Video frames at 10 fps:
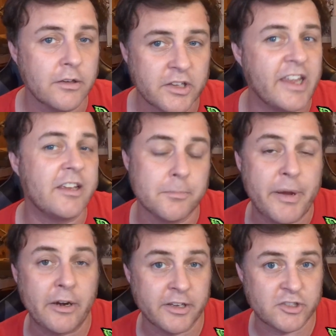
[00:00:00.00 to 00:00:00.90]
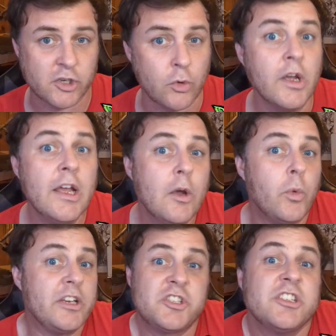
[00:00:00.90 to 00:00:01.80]
they compared it to,
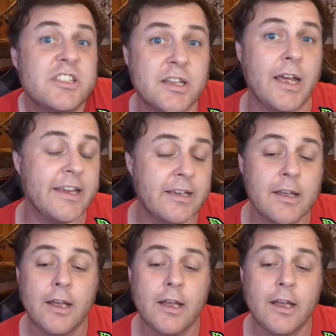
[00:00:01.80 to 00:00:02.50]
which is like,